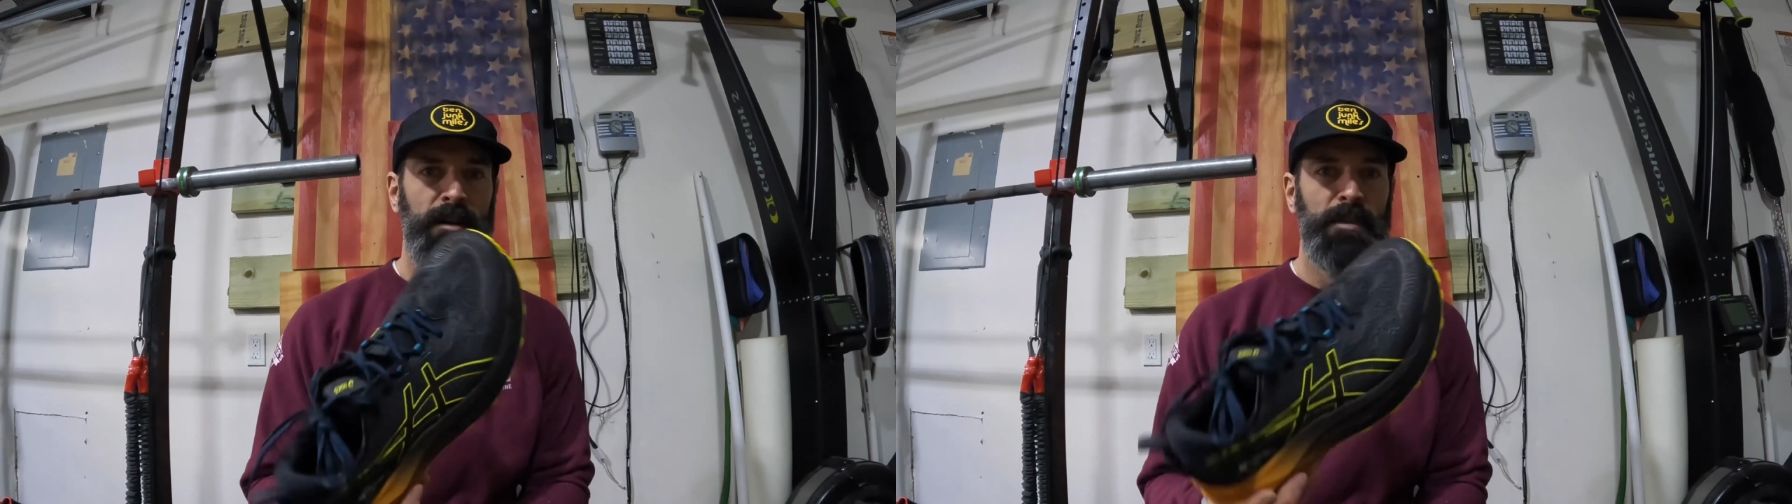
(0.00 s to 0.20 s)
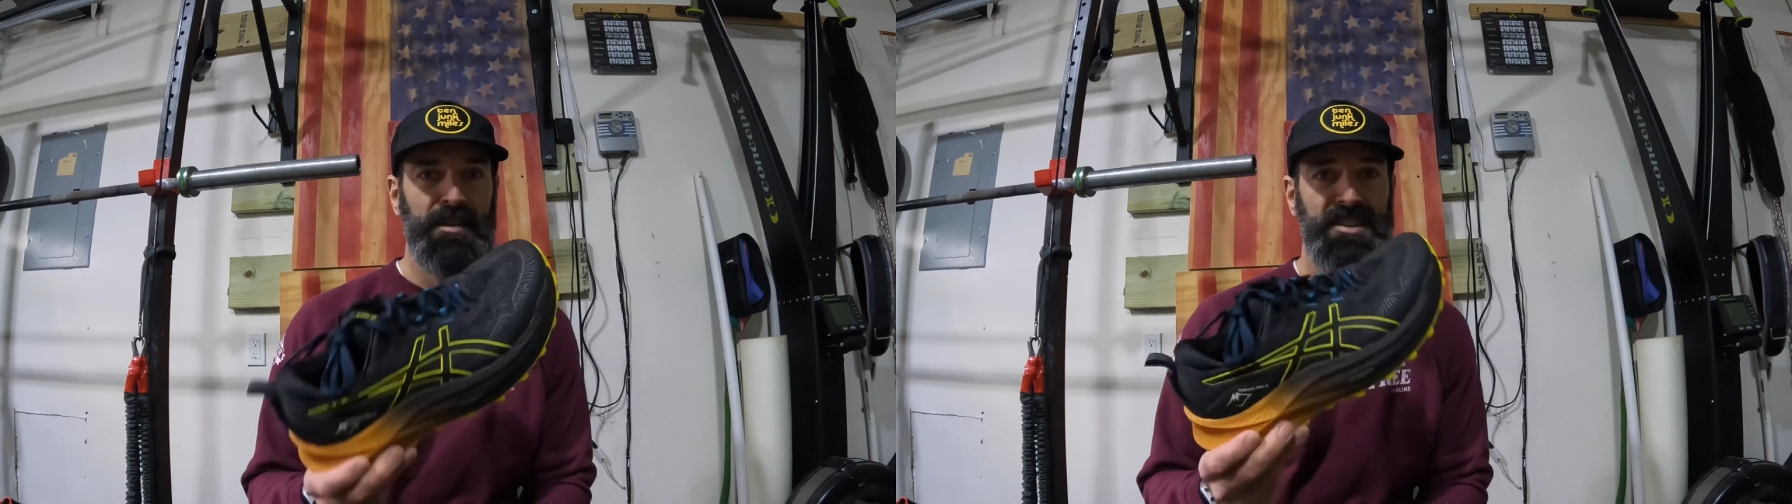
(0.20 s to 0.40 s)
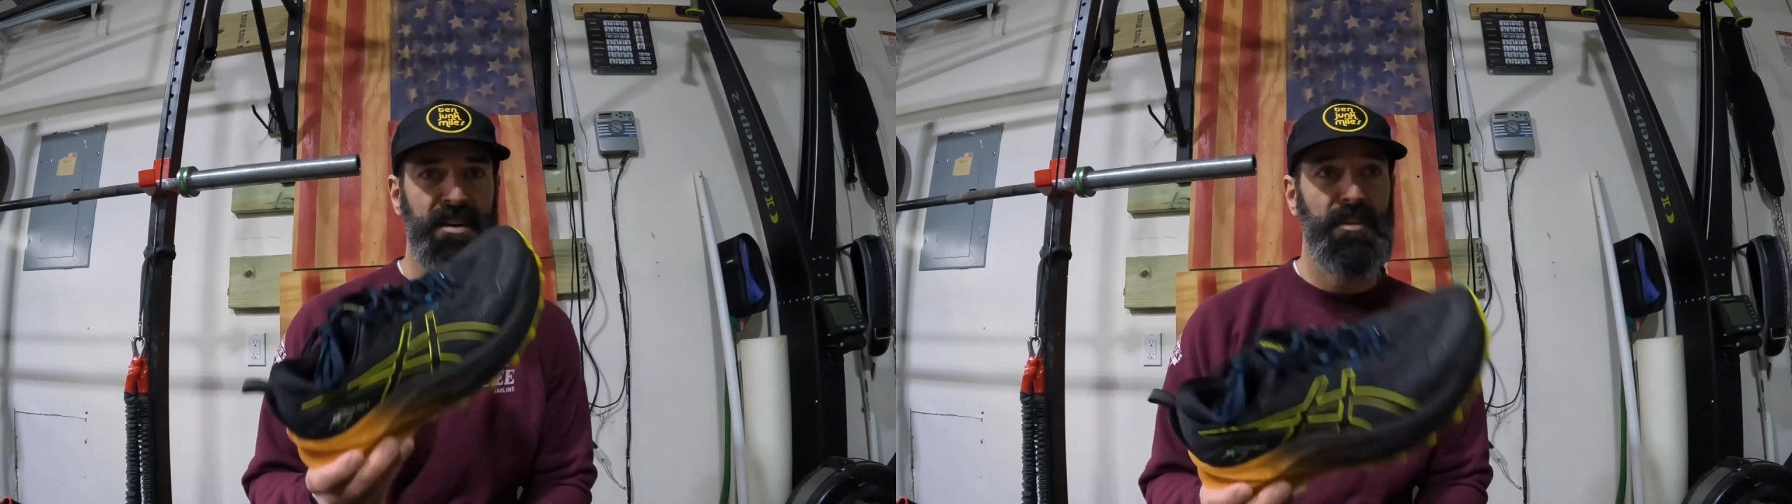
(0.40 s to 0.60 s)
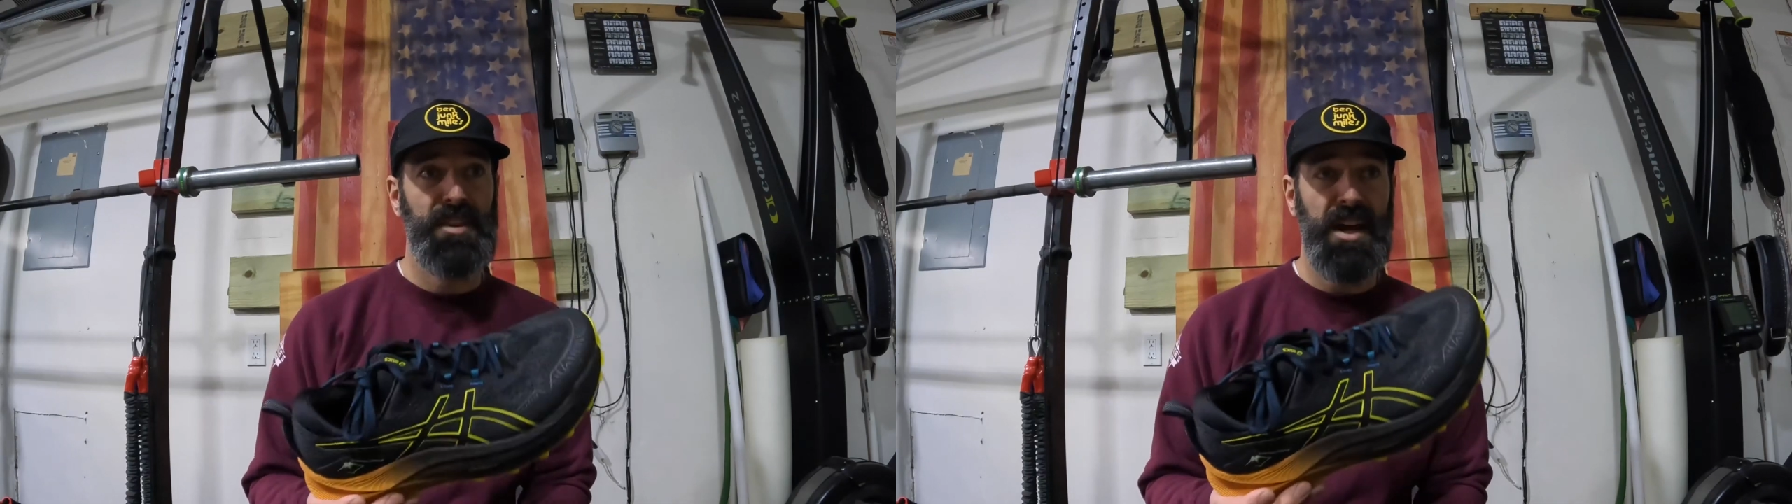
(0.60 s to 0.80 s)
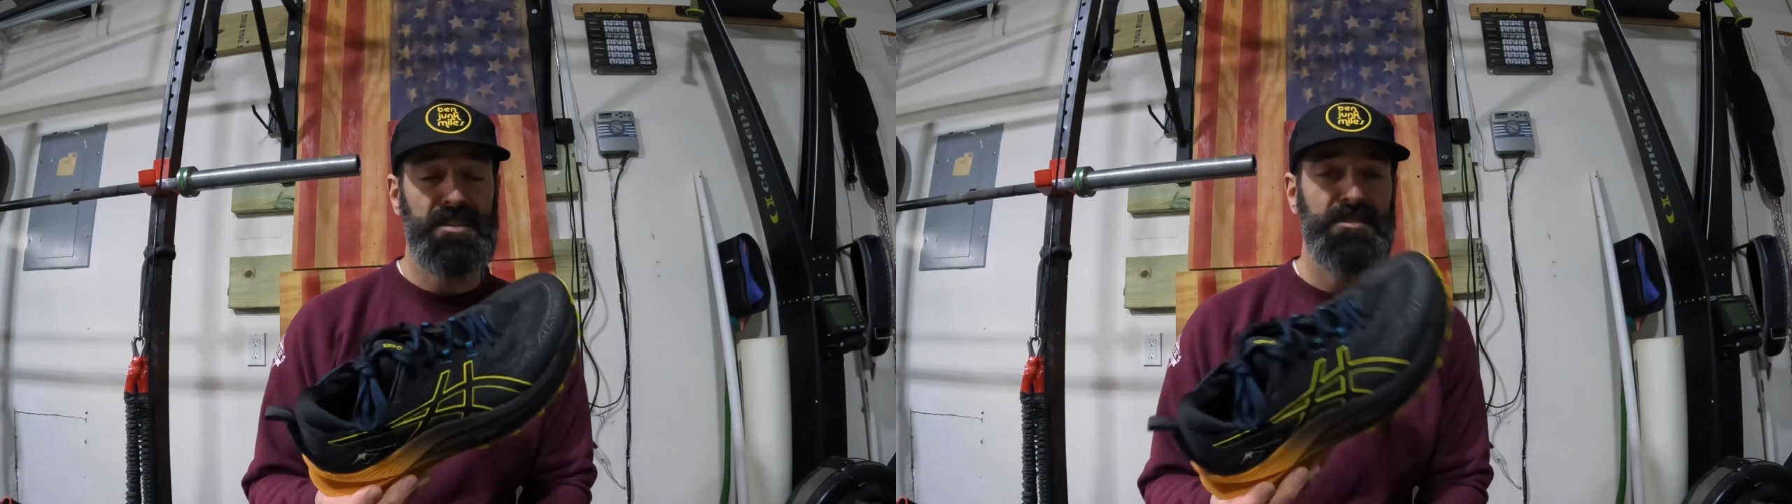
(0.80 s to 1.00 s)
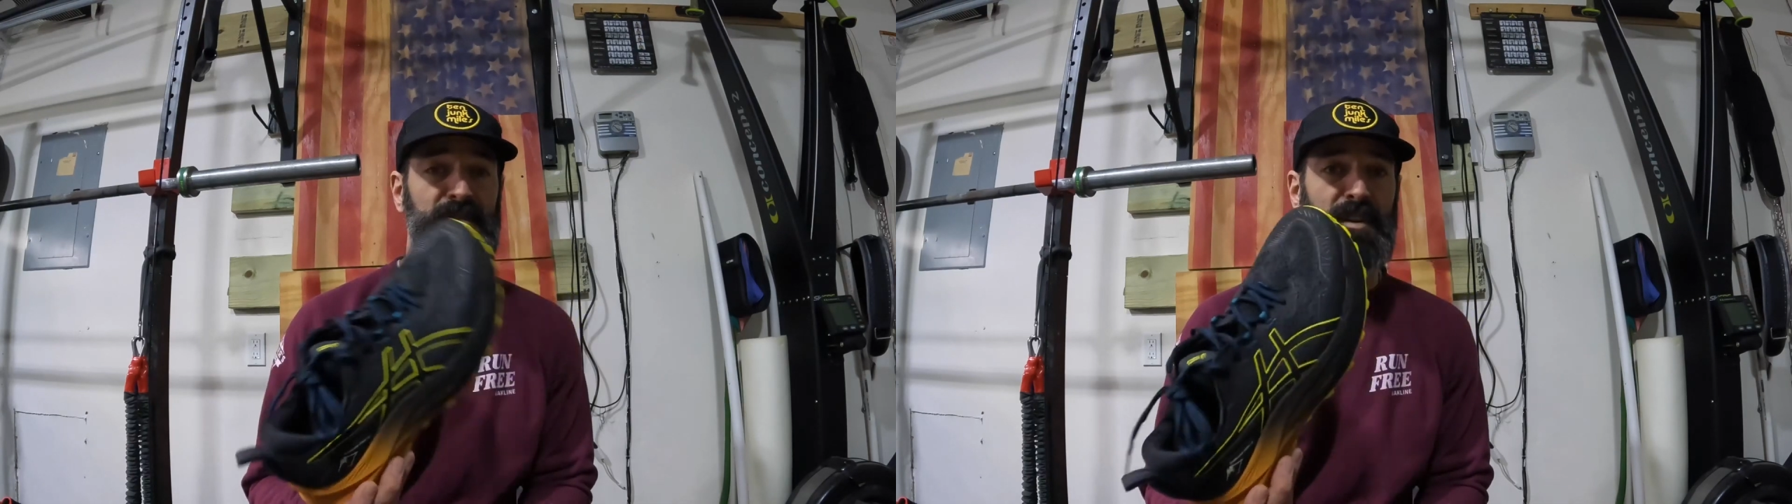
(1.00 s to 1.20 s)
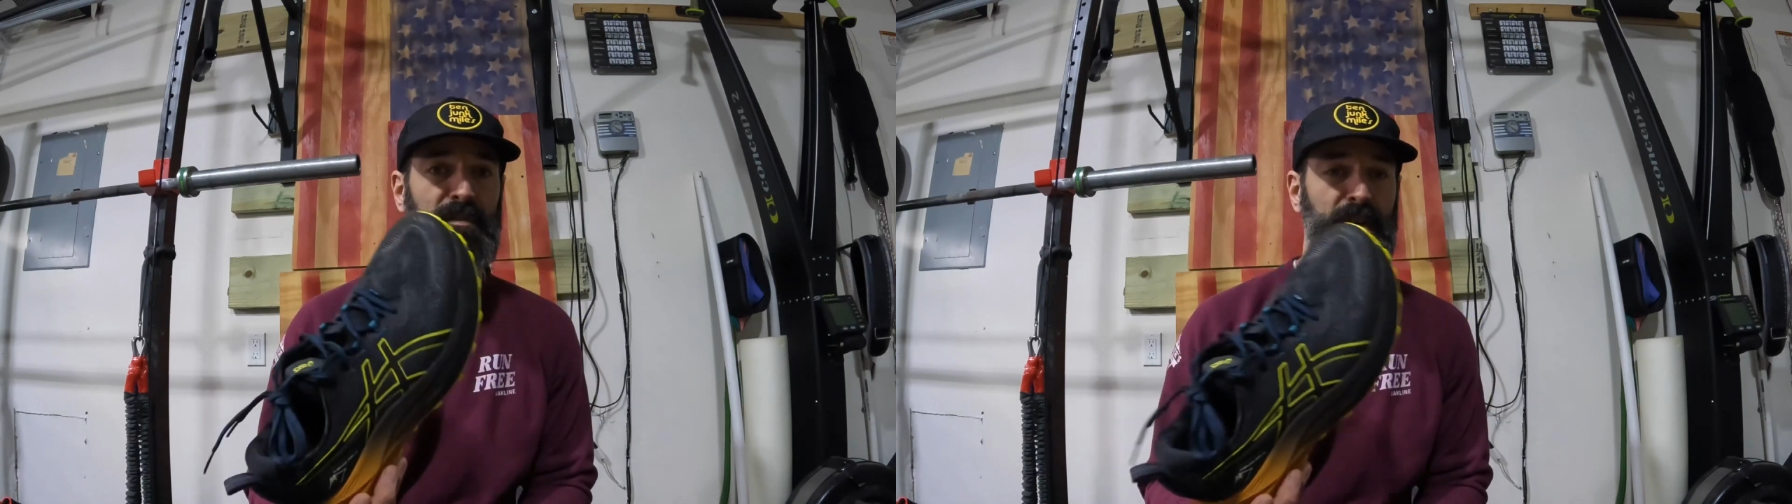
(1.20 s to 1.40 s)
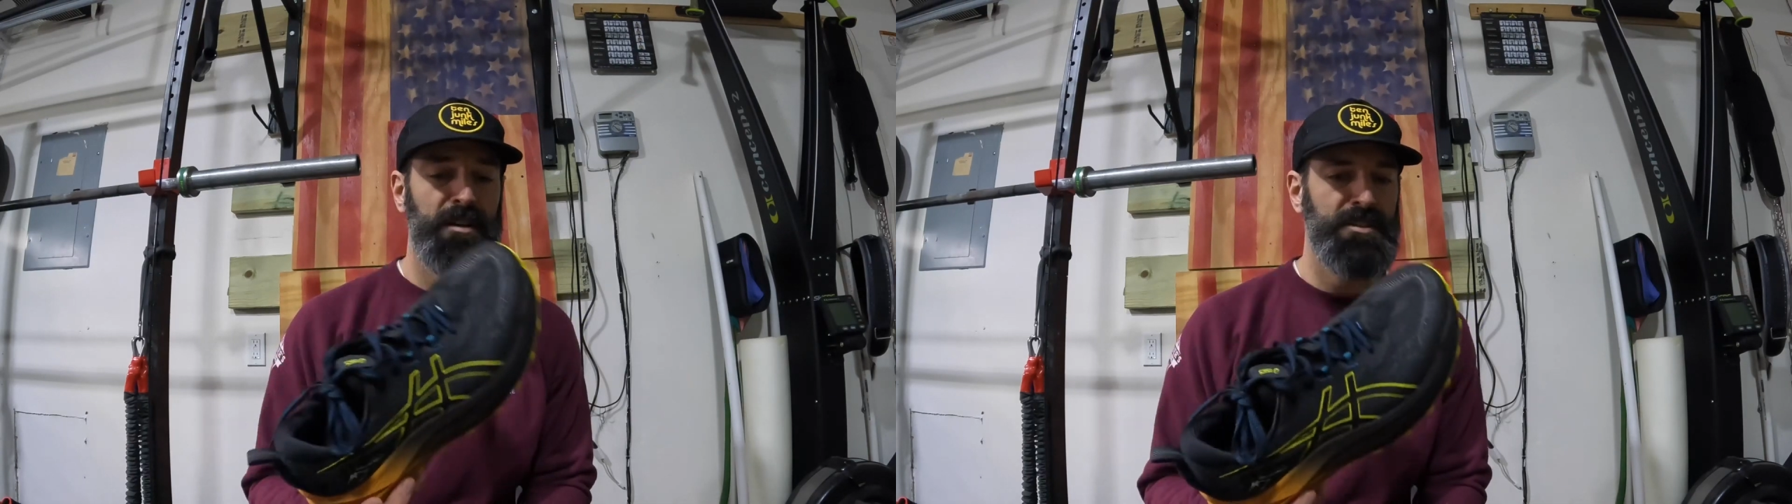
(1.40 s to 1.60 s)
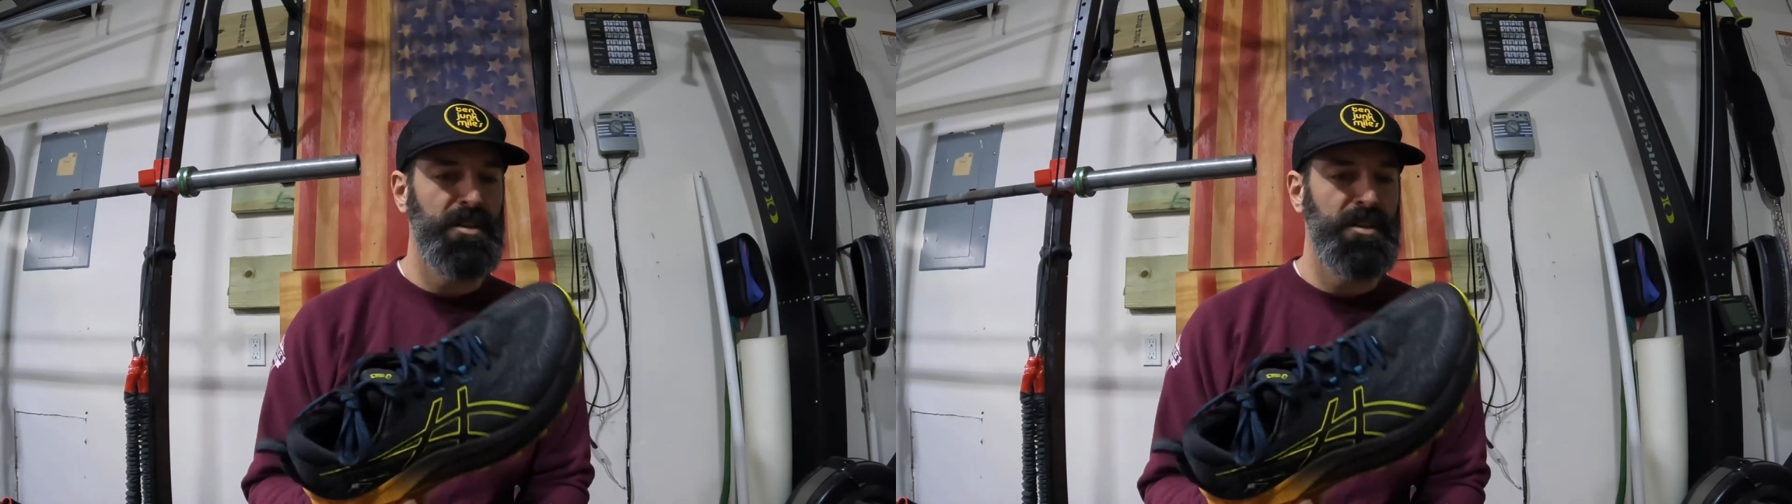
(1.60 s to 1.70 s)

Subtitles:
about 7,000 feet of vert,